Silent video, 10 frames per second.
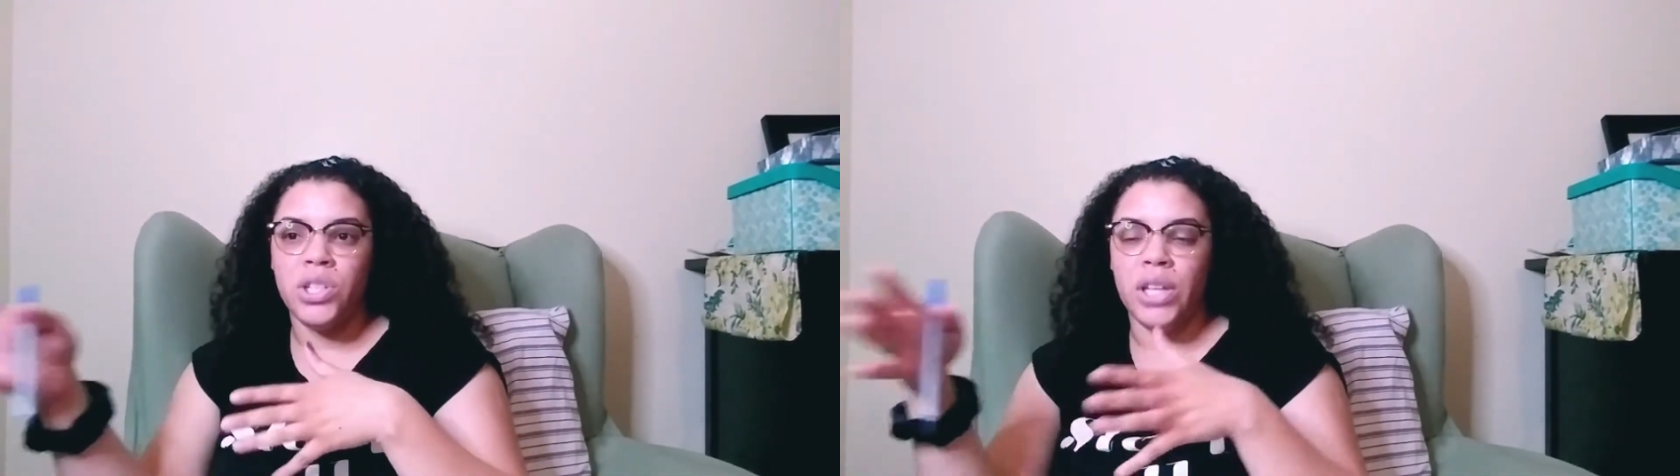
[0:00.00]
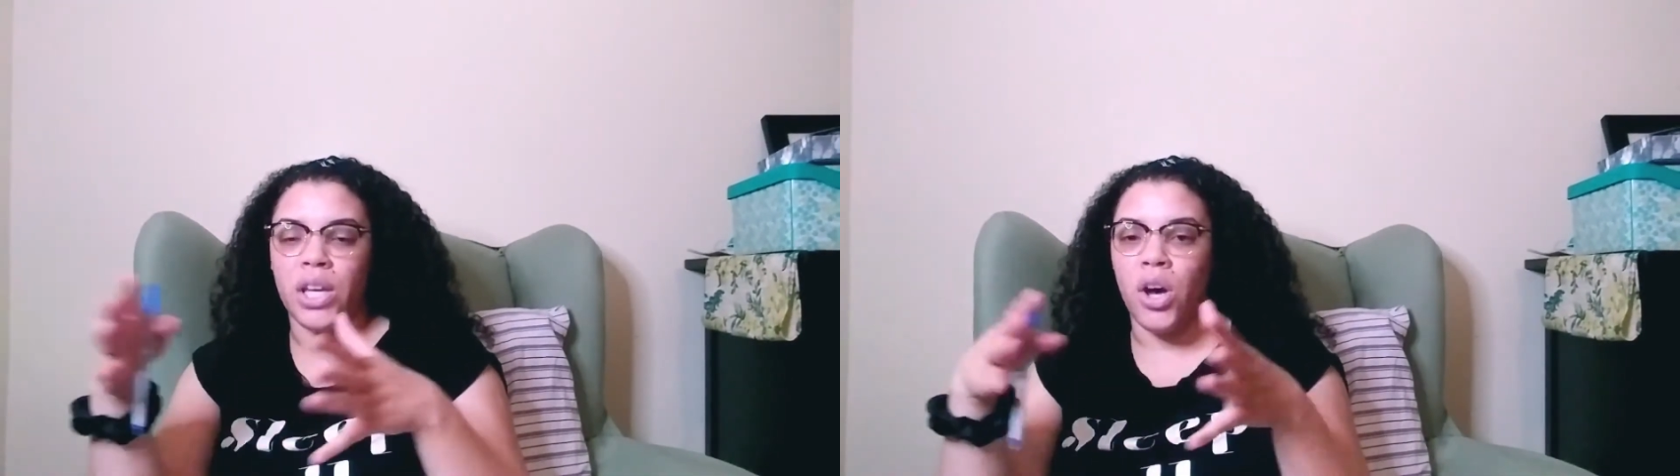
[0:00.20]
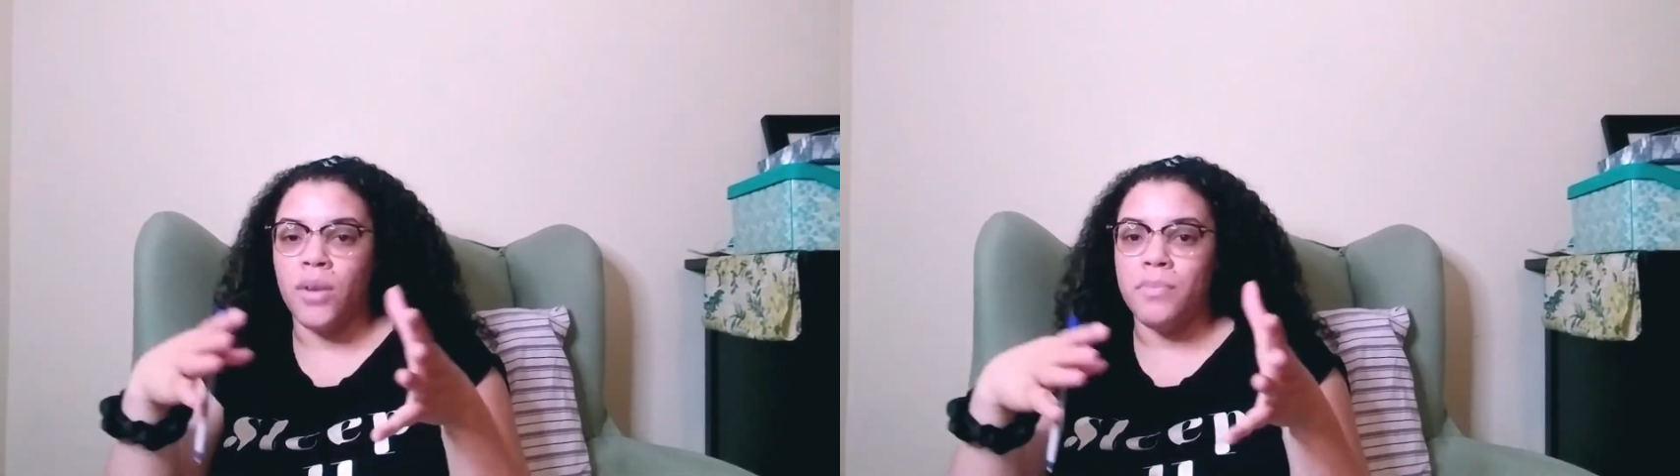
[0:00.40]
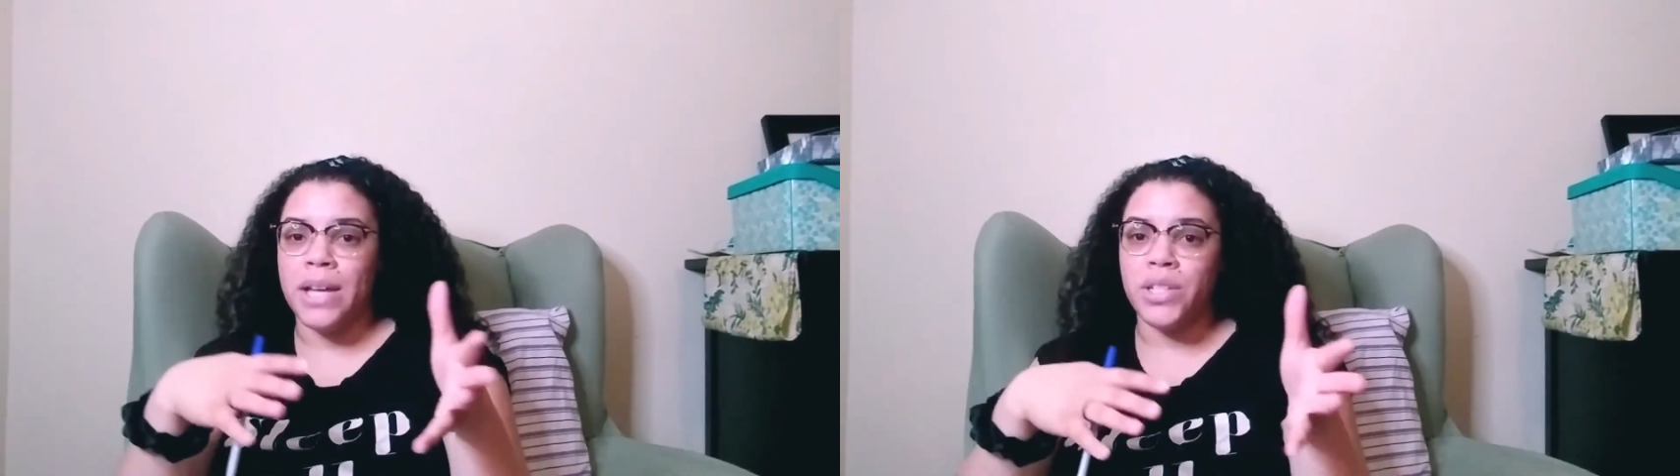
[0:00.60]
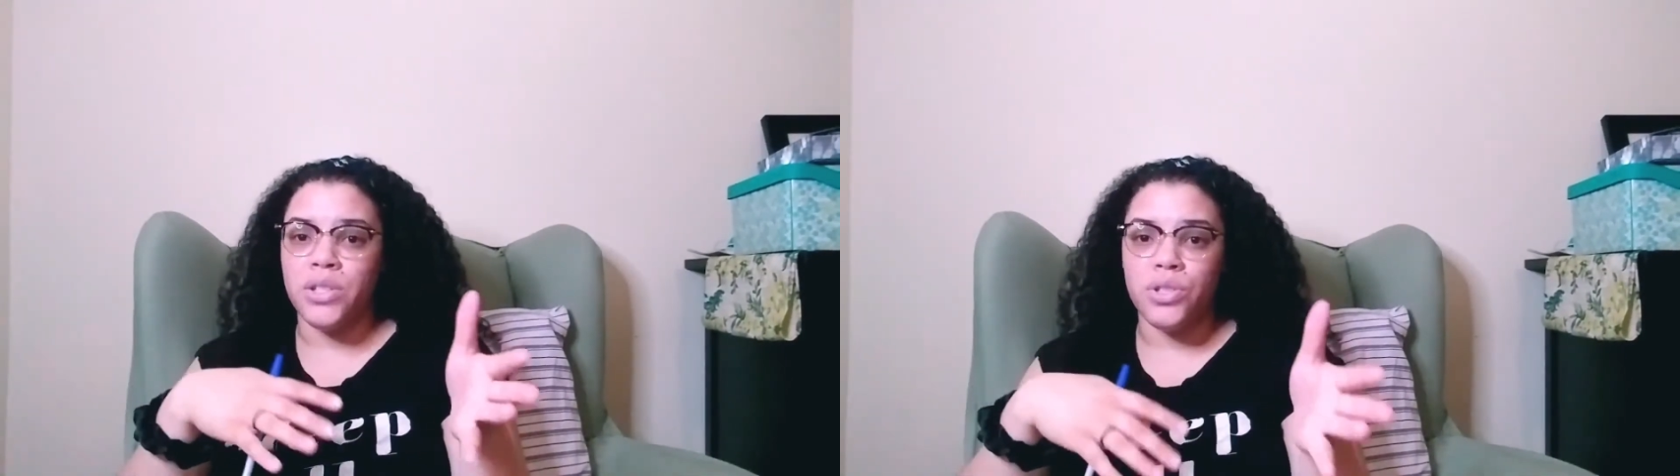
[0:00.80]
like gone back
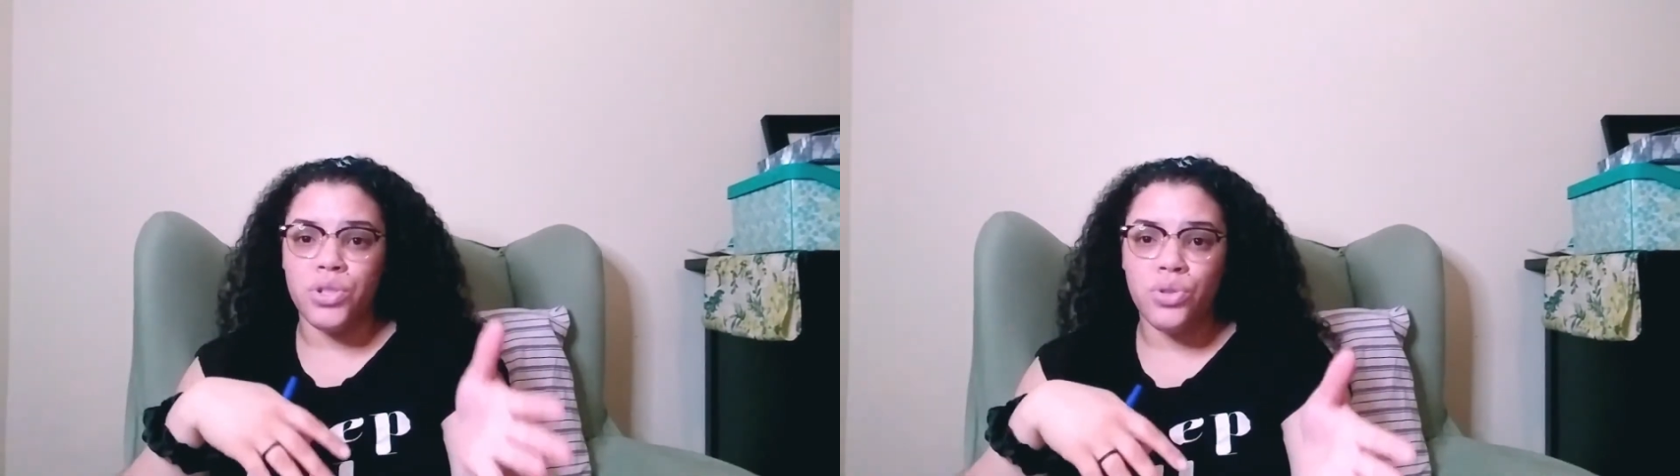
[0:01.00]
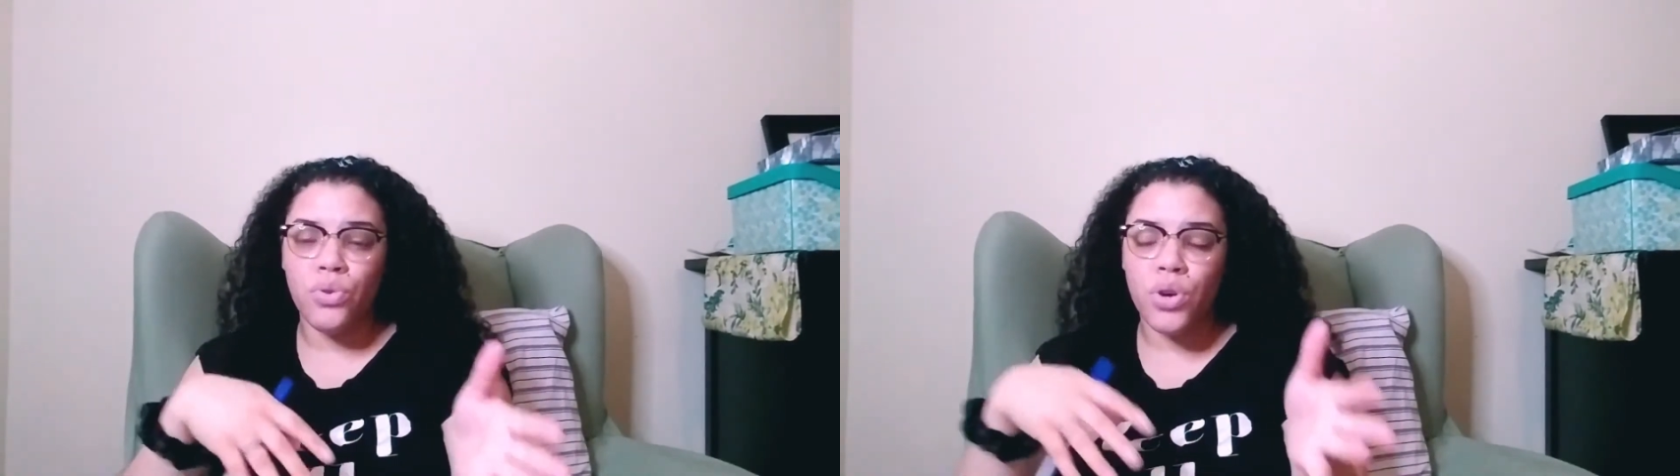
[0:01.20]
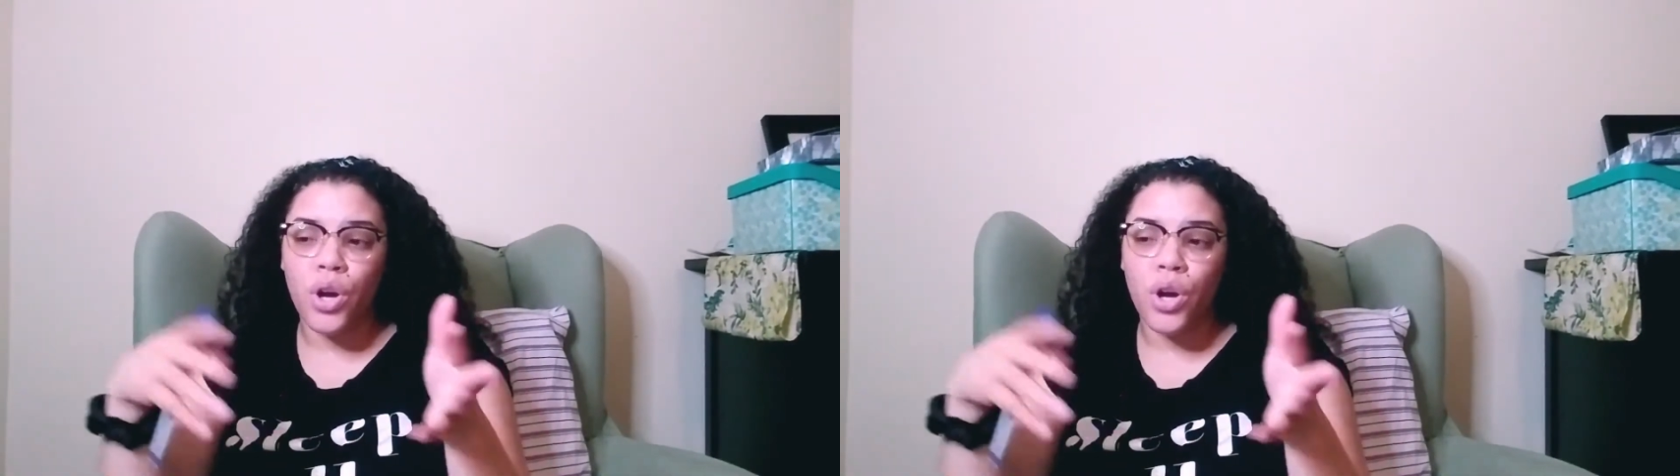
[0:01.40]
to the store,